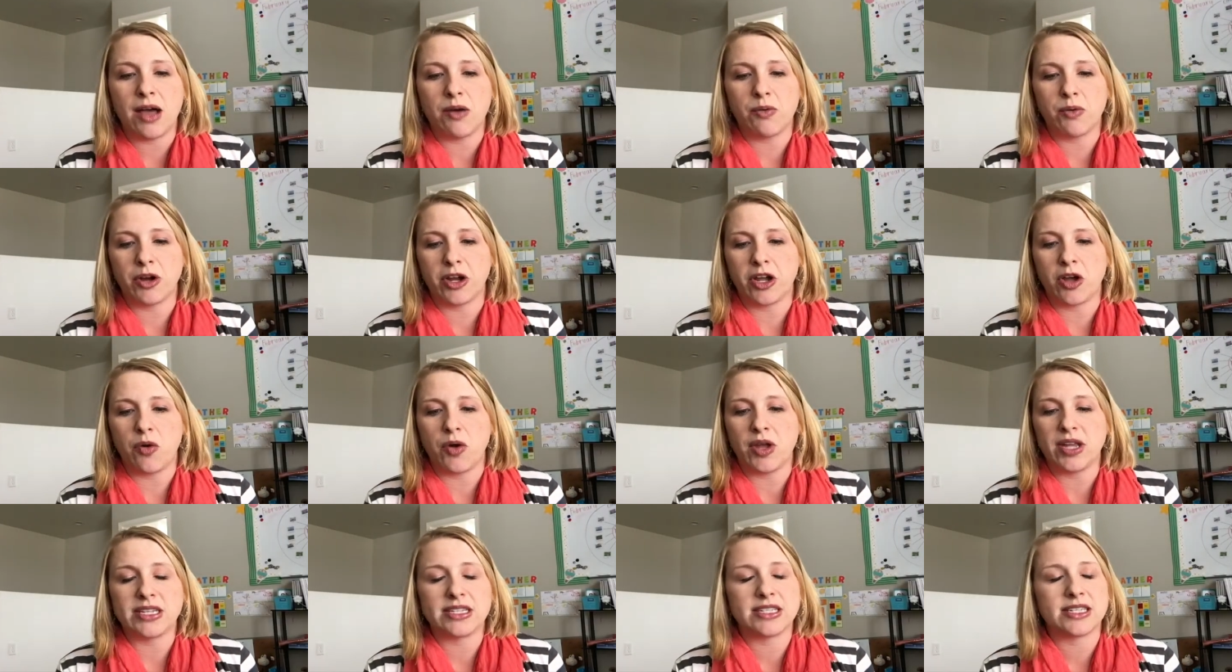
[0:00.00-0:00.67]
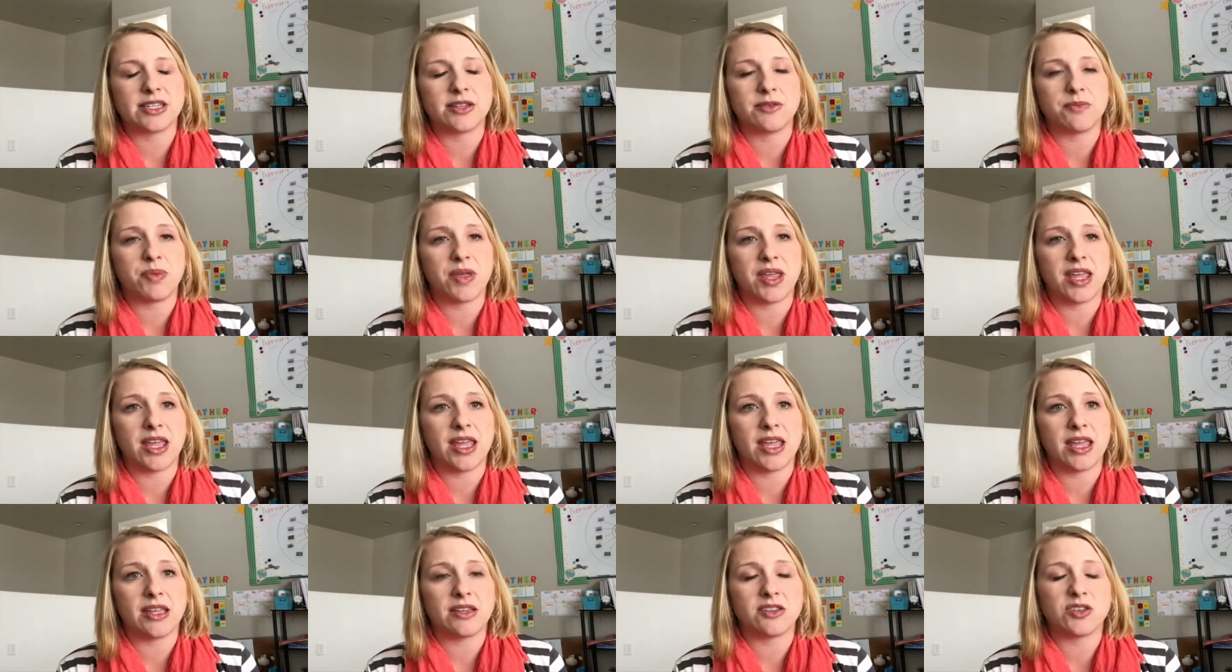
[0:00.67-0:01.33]
We're going to
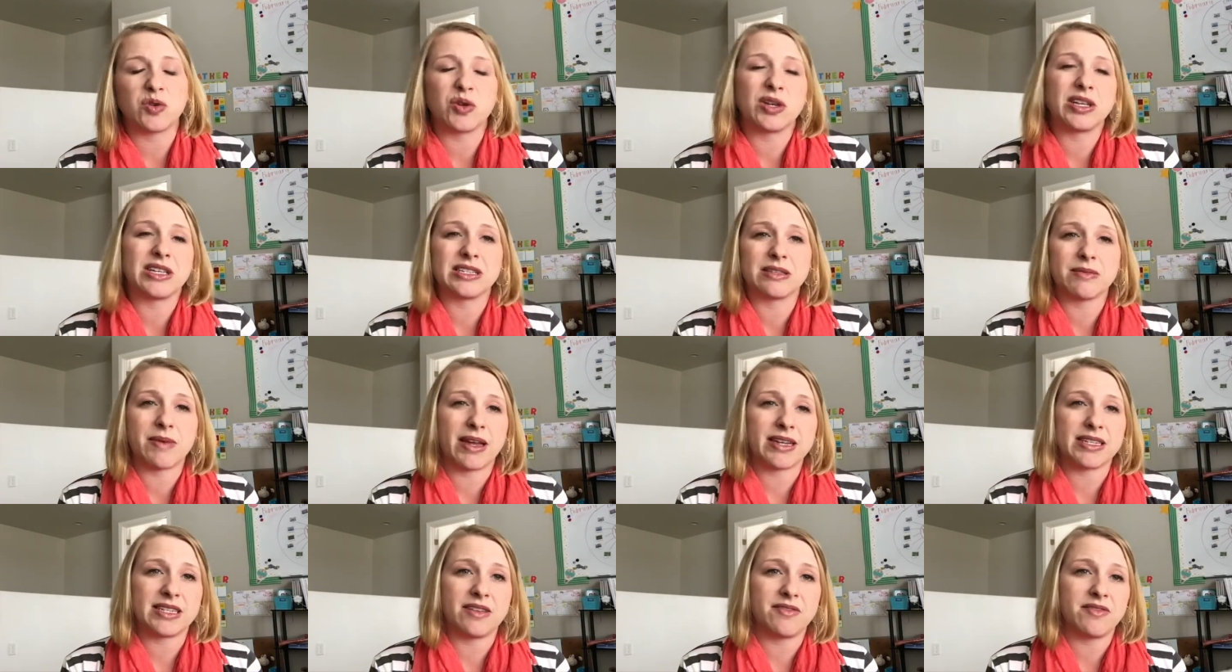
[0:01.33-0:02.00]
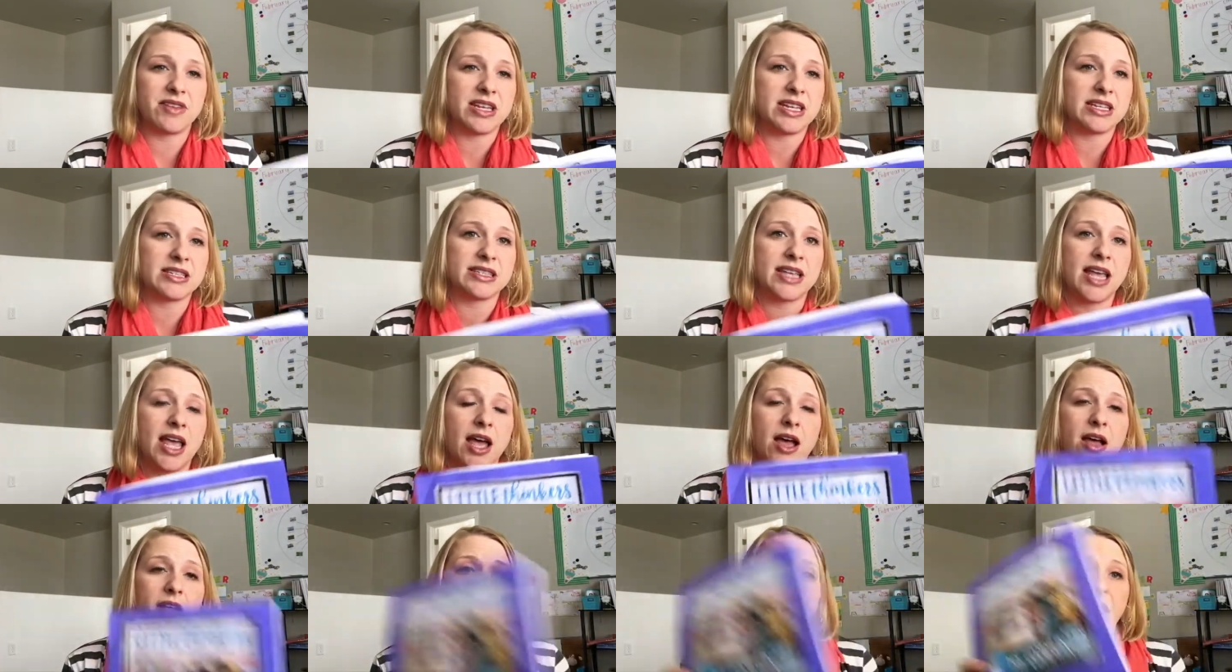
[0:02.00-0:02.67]
be doing some activities
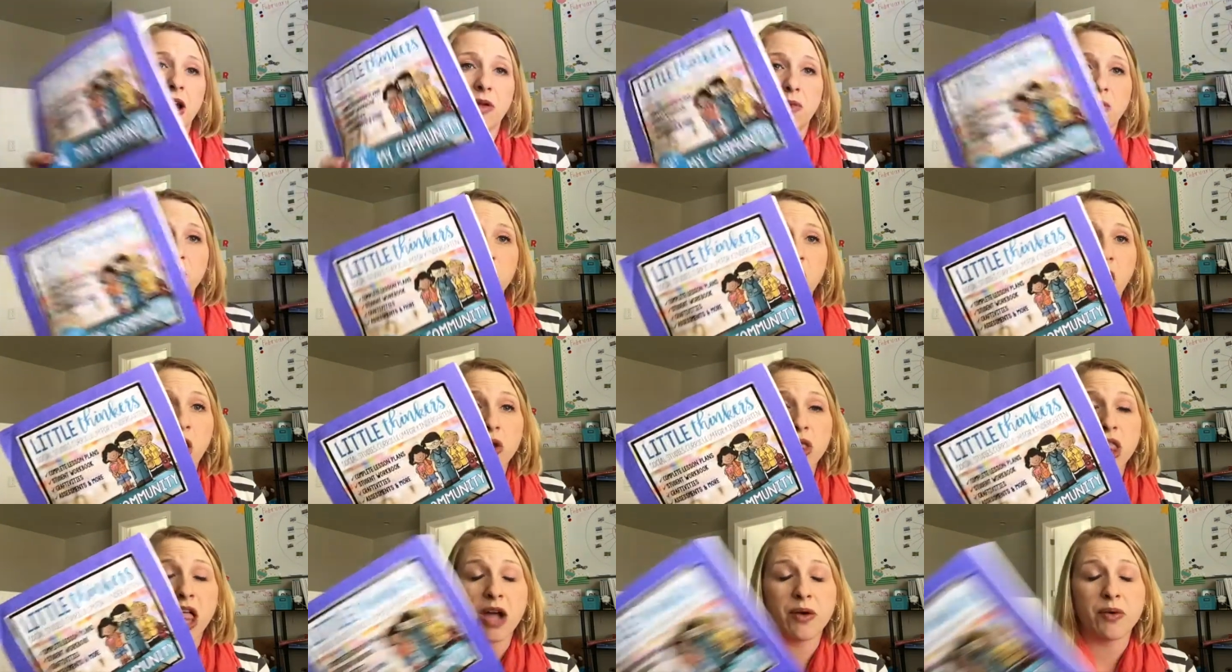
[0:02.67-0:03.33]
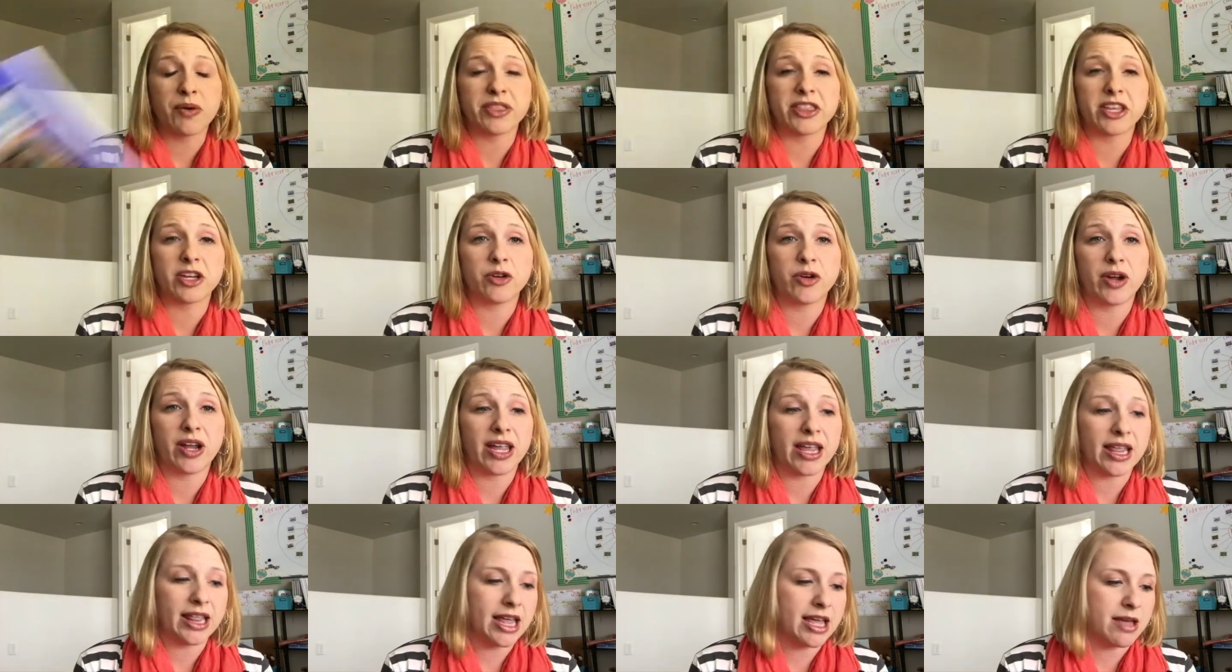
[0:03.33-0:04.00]
that will go along with the
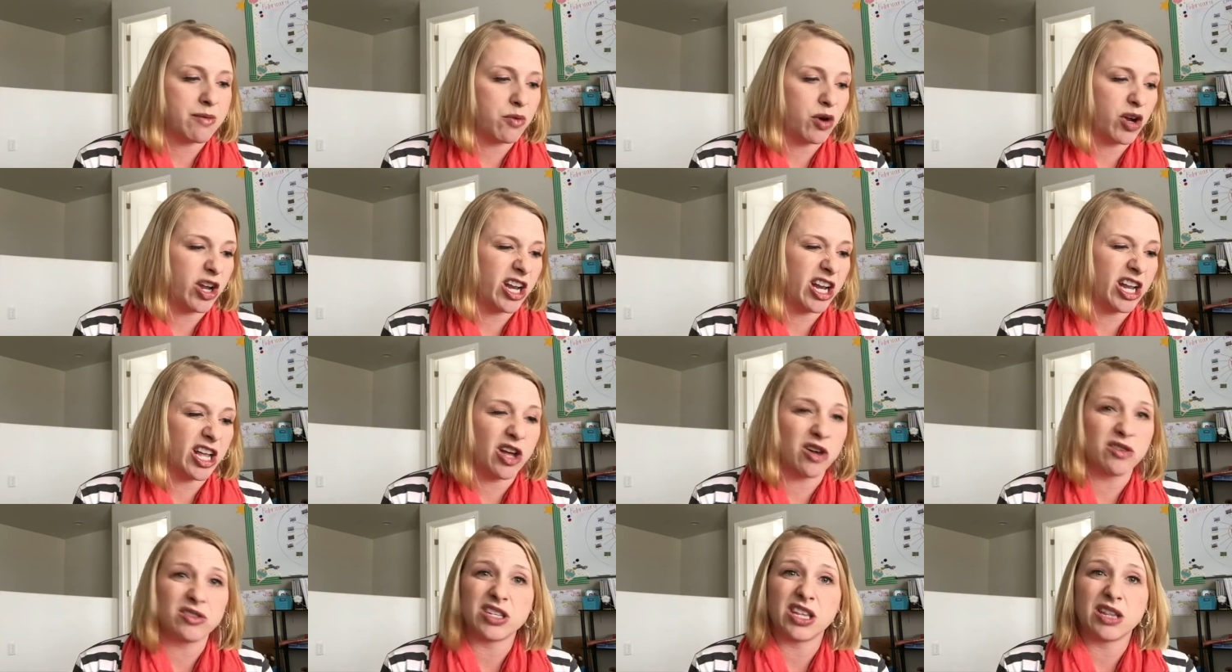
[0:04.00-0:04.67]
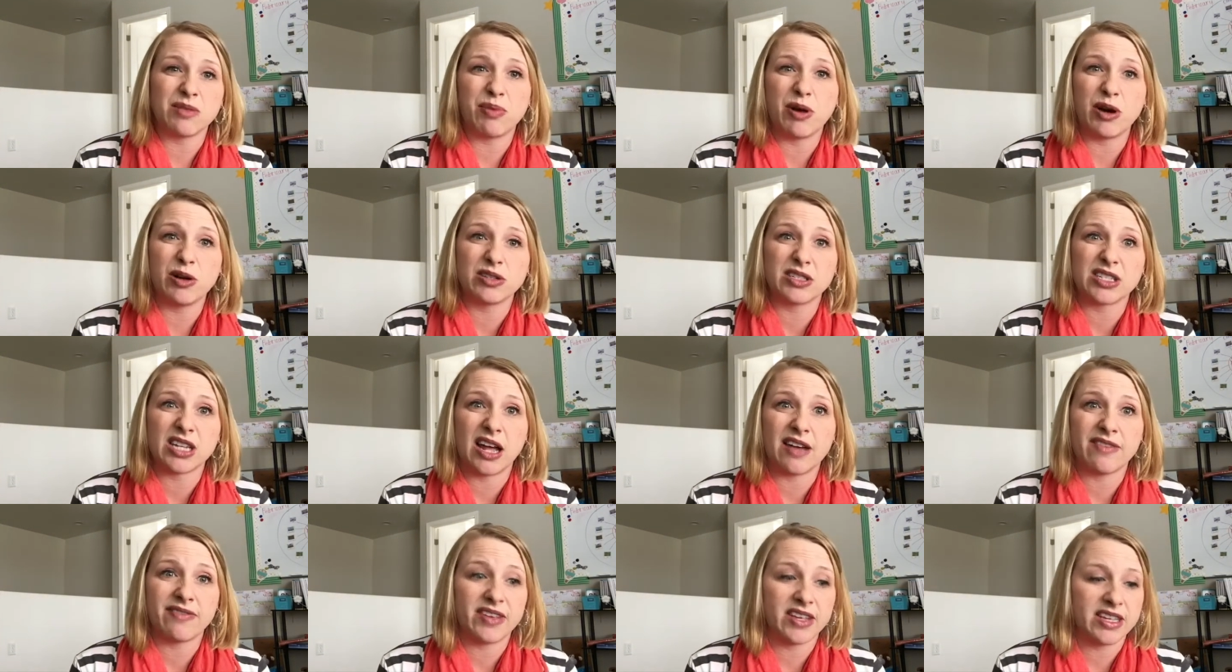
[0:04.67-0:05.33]
curriculum. We're going to go to the post
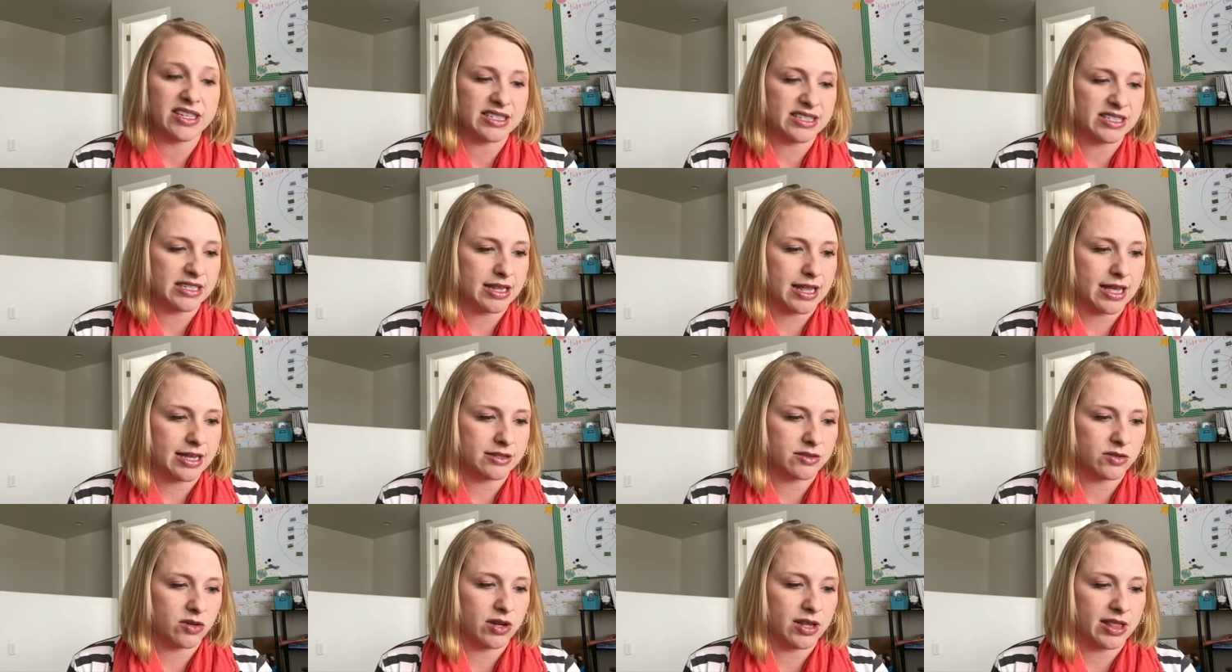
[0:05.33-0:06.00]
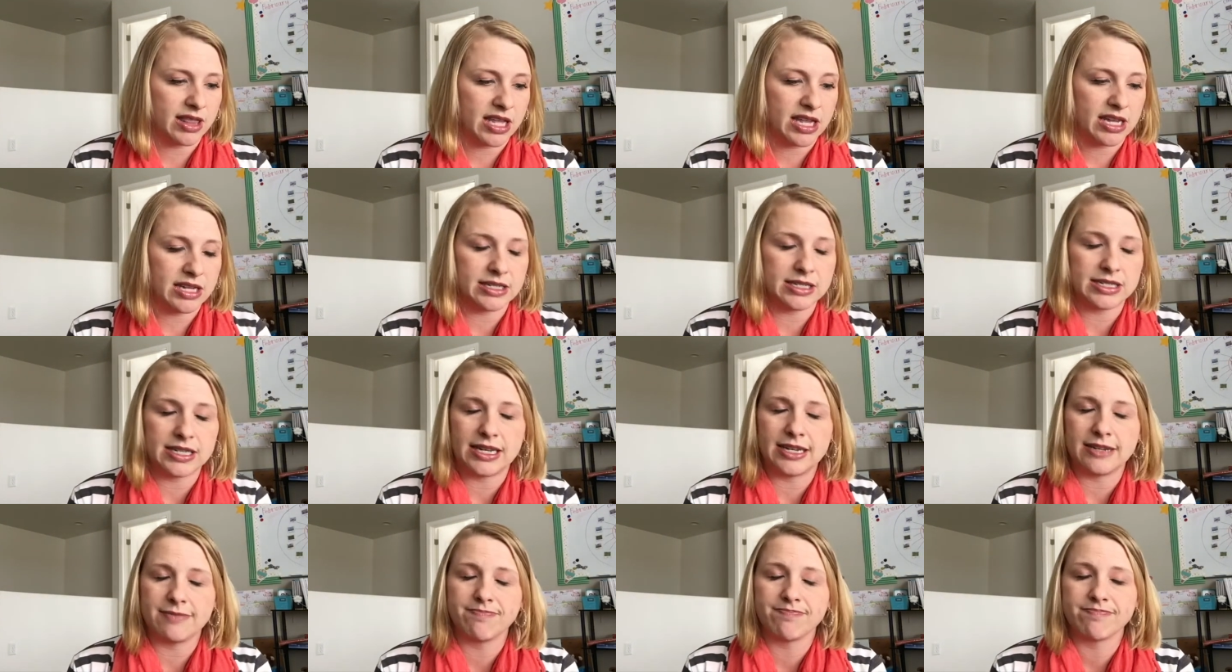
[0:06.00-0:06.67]
office and that sort of thing
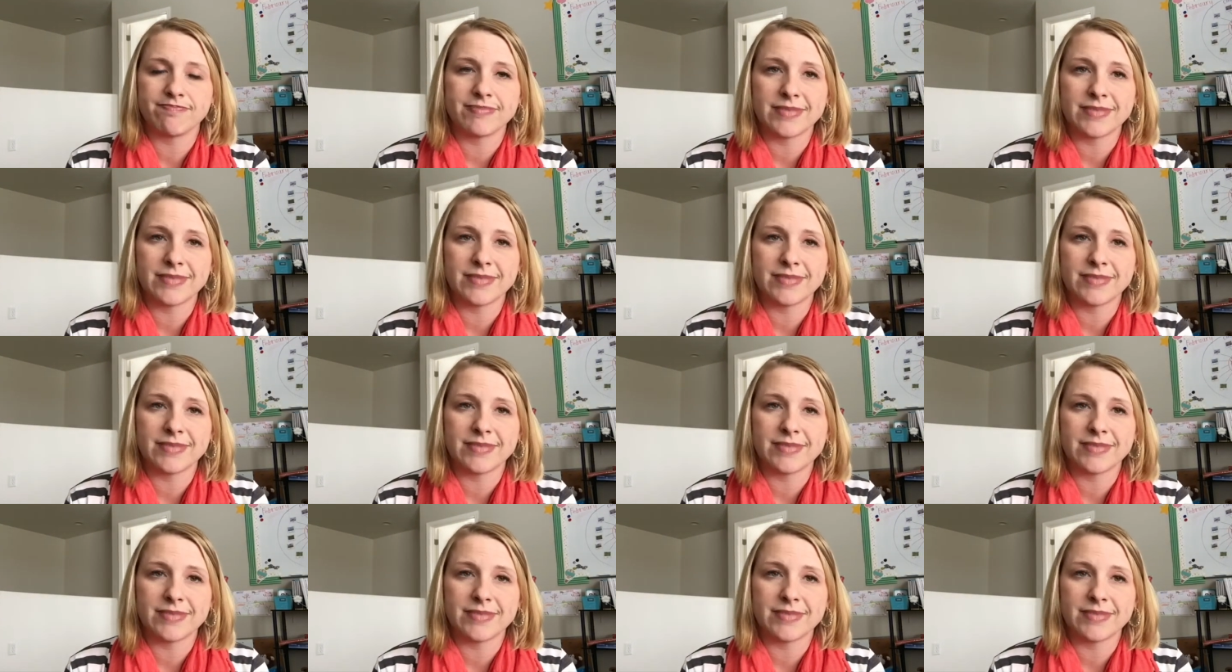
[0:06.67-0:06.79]
to